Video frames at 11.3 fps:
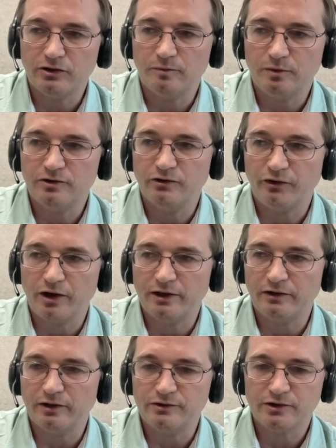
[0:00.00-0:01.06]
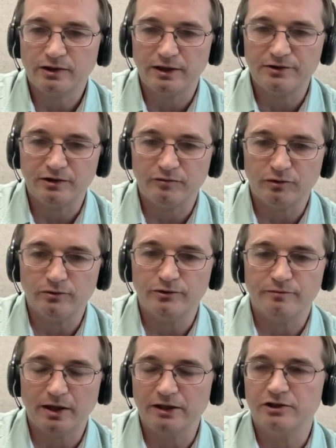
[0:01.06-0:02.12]
is defining those cleansing rules and
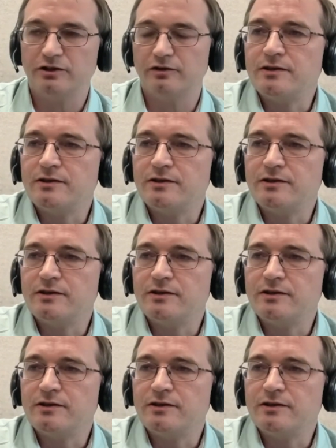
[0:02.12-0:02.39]
managing them.